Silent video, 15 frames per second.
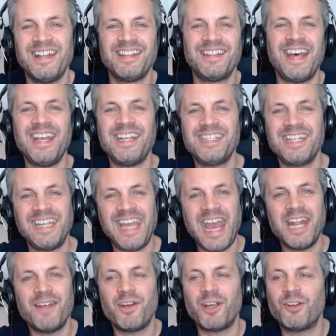Thanks
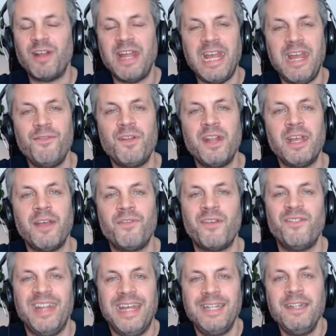again. Have a great evening. If you
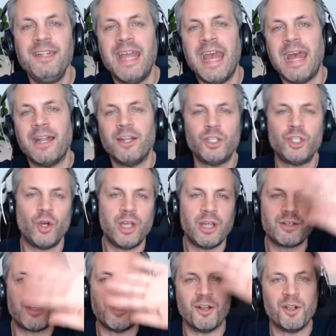haven't eaten yet, enjoy your
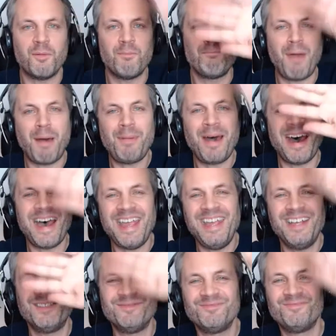dinner. Bye-bye.